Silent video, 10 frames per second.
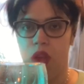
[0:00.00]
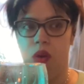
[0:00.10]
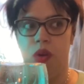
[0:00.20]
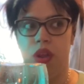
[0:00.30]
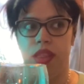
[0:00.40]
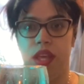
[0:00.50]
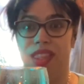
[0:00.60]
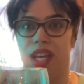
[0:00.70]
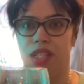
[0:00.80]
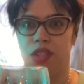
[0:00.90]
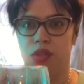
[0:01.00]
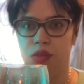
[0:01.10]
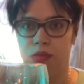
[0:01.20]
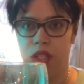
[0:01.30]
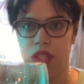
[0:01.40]
or that that's
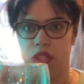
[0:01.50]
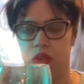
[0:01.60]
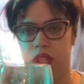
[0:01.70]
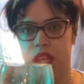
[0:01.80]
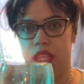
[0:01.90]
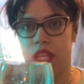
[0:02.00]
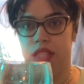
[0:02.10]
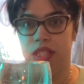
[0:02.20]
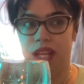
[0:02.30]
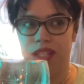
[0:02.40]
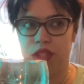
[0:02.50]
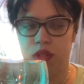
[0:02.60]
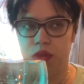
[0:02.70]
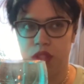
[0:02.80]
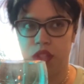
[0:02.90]
too much, or that is
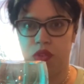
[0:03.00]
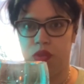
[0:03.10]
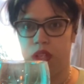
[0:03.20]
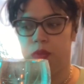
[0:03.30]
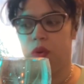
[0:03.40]
too extreme,